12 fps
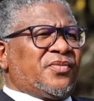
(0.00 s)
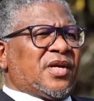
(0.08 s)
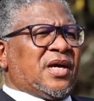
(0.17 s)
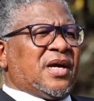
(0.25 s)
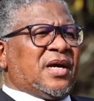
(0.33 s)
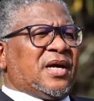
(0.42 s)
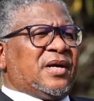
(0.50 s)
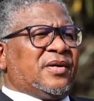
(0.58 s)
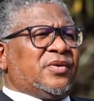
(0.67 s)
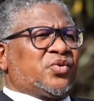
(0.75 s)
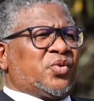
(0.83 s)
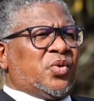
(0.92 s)

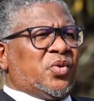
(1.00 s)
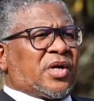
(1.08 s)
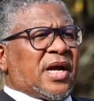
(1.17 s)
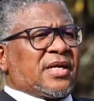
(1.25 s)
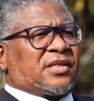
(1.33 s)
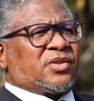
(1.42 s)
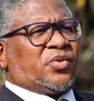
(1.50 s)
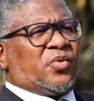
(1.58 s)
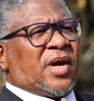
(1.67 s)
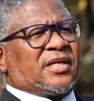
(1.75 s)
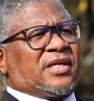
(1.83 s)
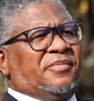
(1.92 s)
to look at
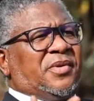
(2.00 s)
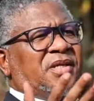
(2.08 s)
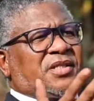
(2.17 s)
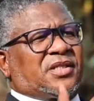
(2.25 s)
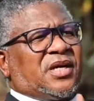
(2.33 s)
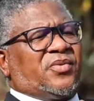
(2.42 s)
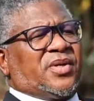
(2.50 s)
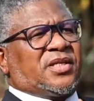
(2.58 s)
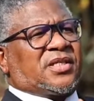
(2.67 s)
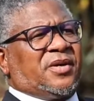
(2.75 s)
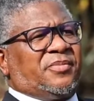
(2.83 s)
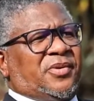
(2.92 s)
what the minister will
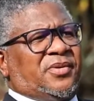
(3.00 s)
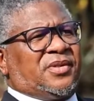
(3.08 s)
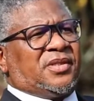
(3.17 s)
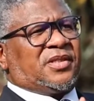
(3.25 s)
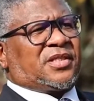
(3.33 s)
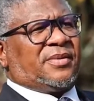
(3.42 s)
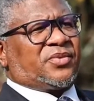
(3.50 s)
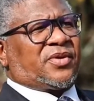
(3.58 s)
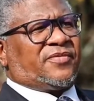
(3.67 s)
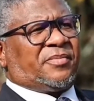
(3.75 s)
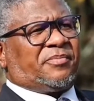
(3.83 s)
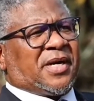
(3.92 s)
table in terms
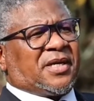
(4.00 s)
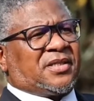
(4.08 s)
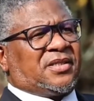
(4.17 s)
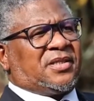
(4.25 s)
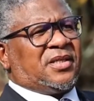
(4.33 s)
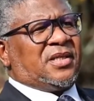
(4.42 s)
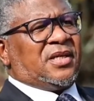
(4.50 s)
of the budget.